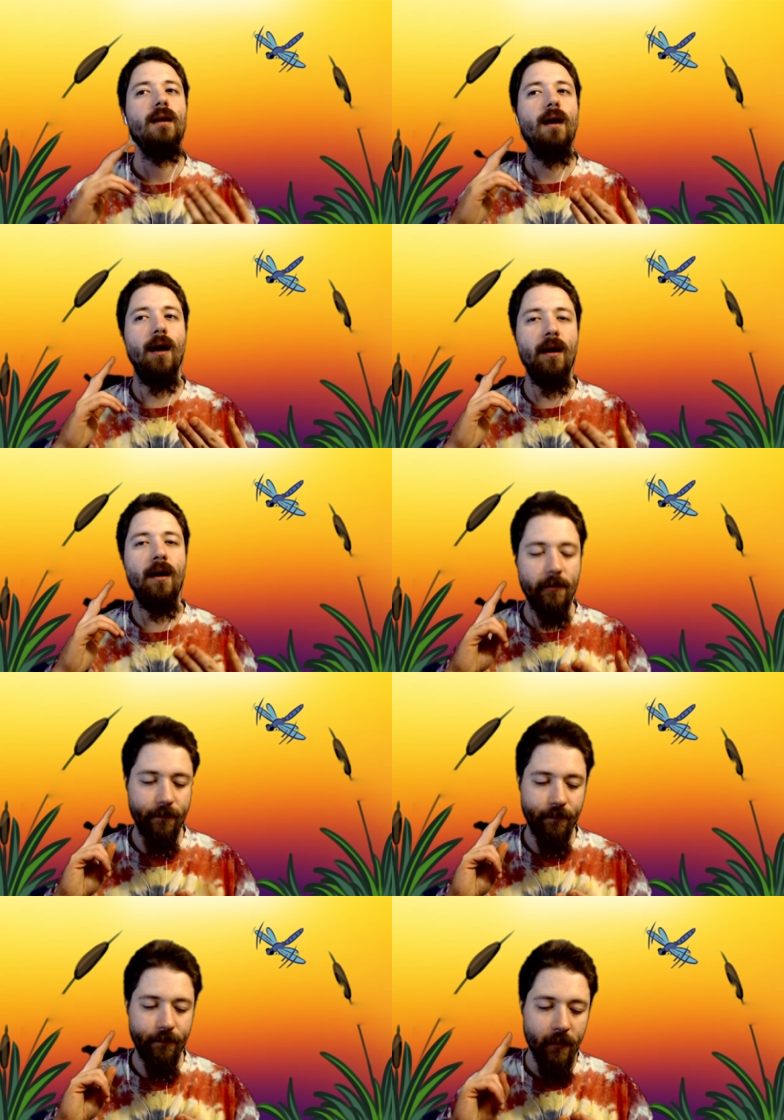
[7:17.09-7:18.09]
Um,
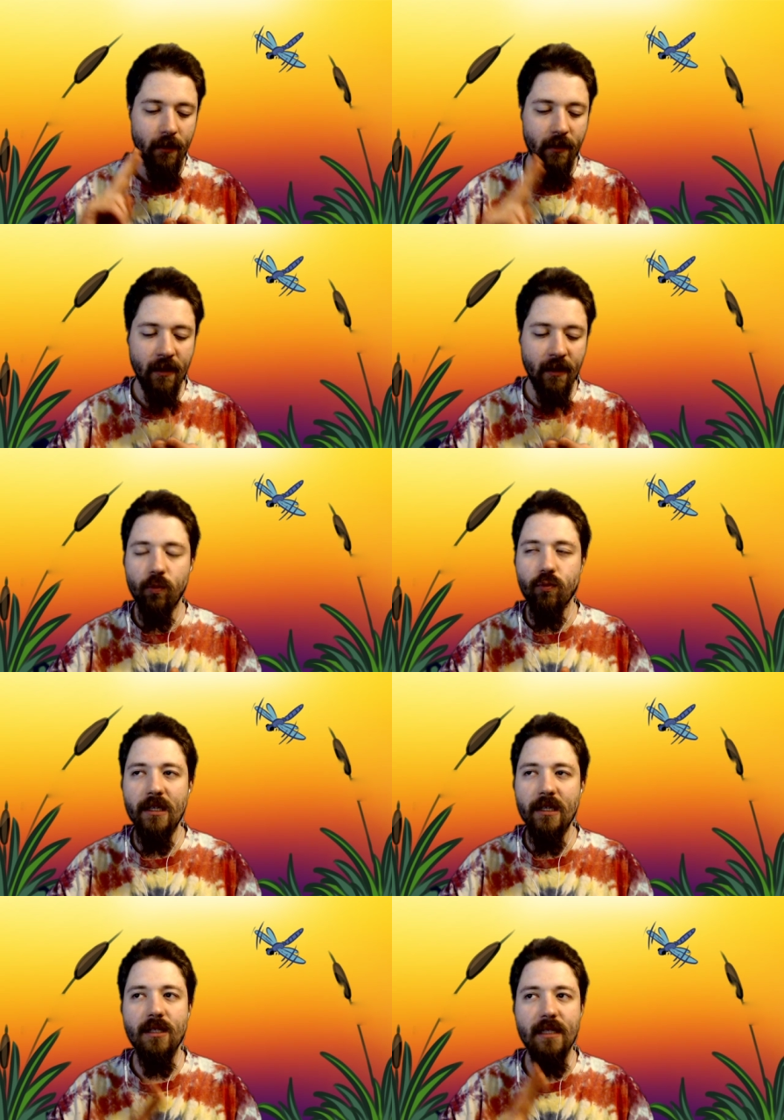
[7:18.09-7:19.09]
the
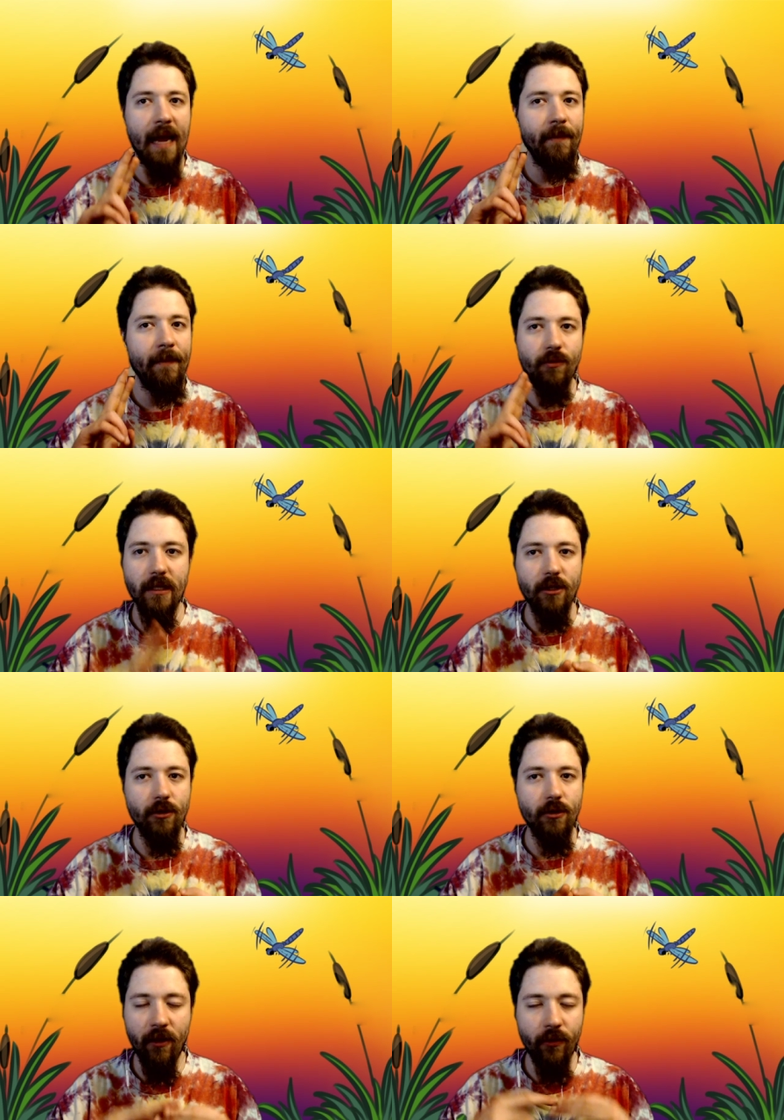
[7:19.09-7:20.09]
reduced damage, the reduced
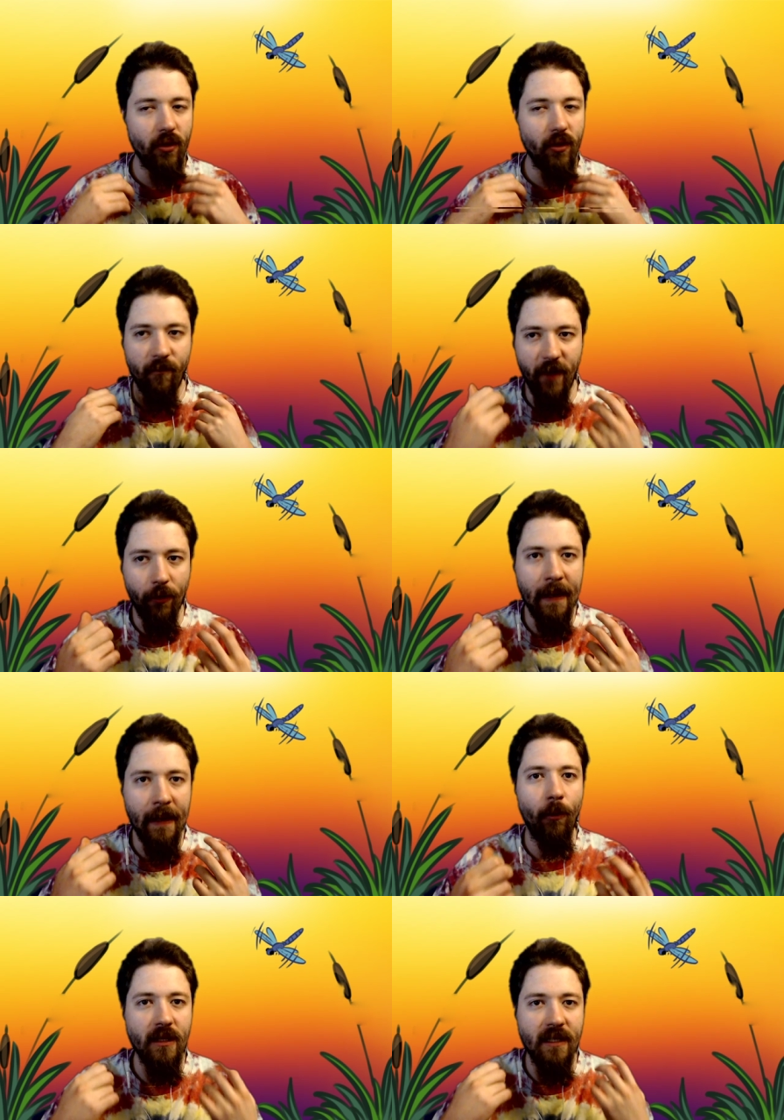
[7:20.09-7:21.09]
health, very
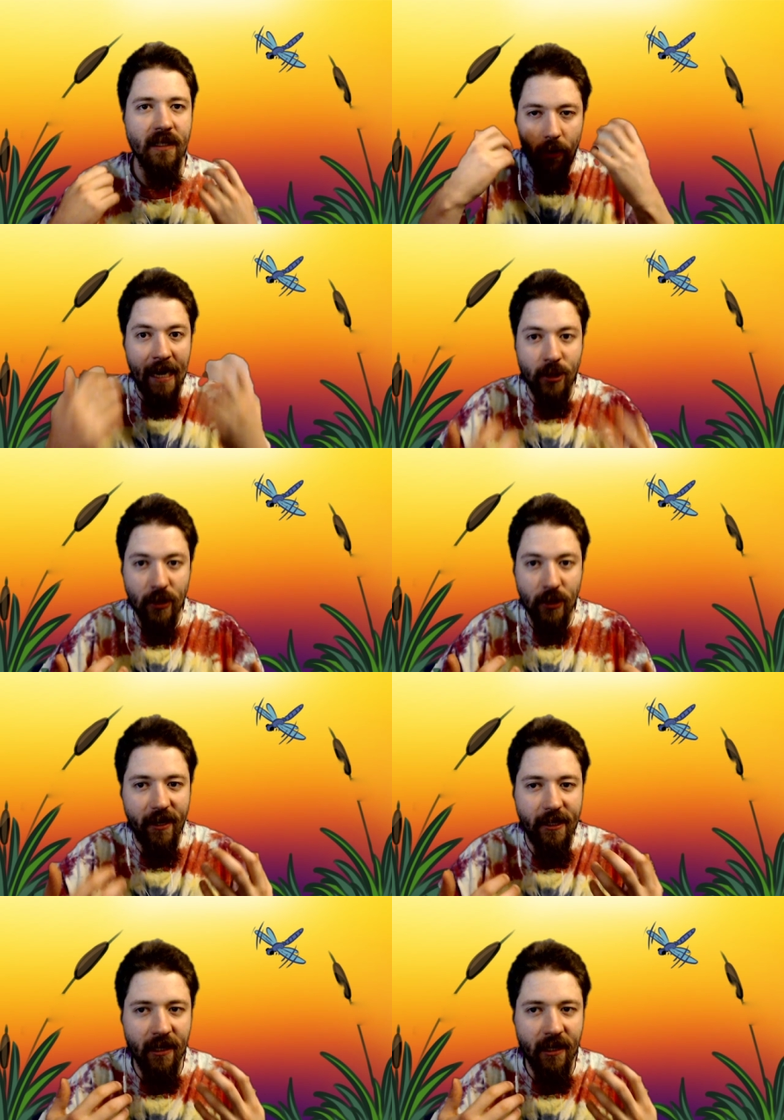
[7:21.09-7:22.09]
important for actually
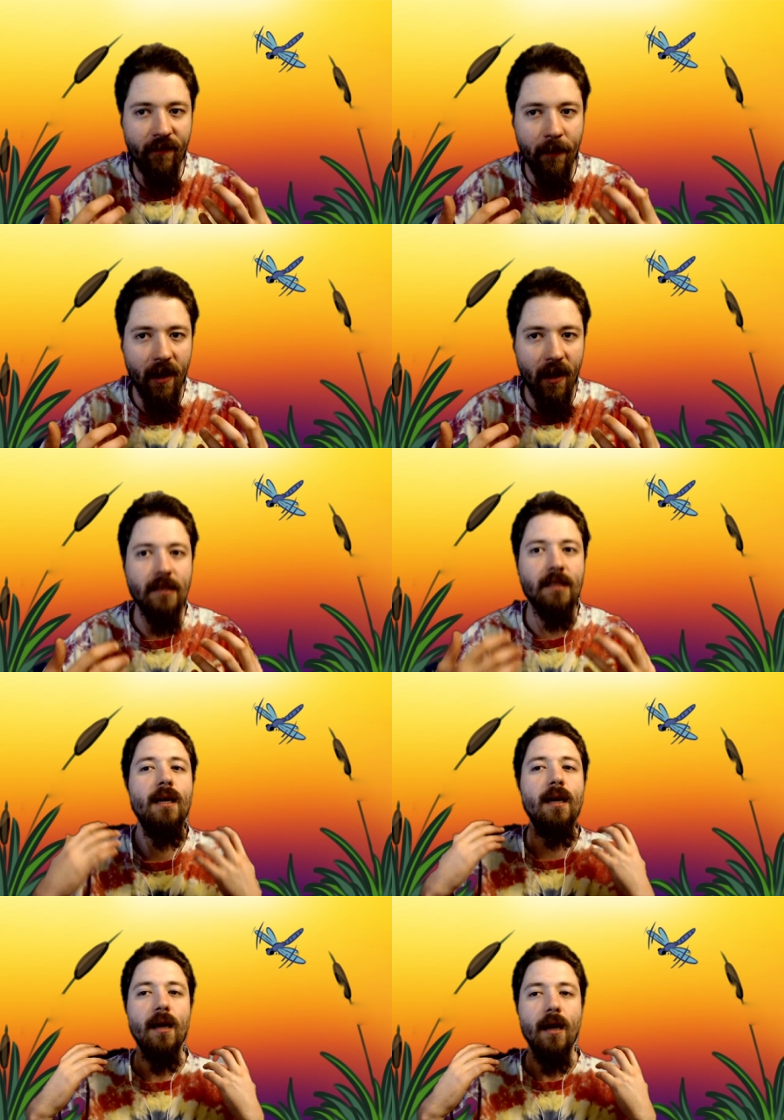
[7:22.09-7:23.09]
finishing off the boss.
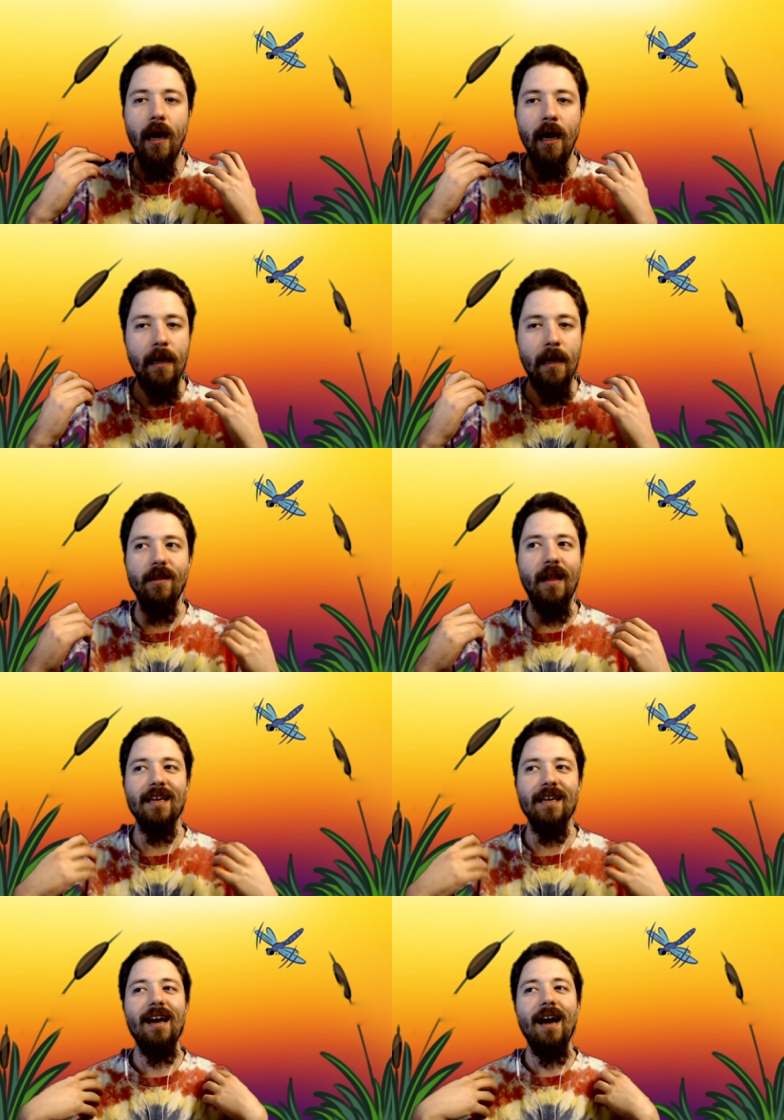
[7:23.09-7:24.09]
Um, like,
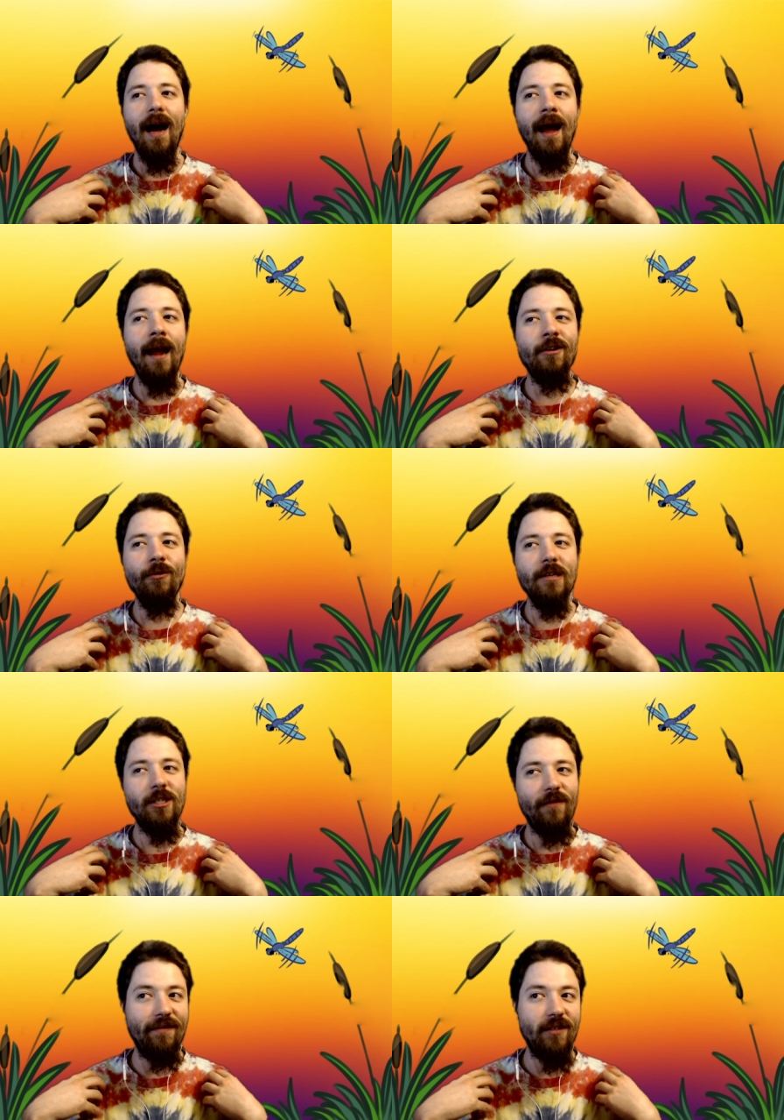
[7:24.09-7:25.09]
I could only
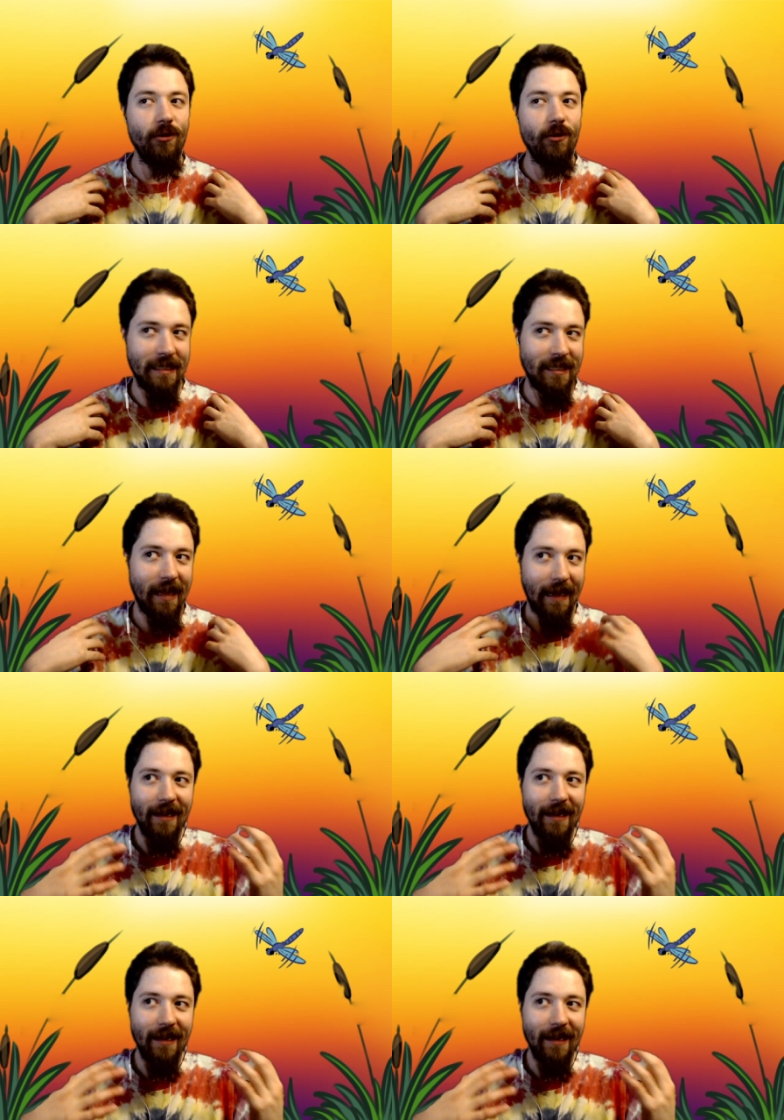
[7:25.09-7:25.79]
survive two hits. Like,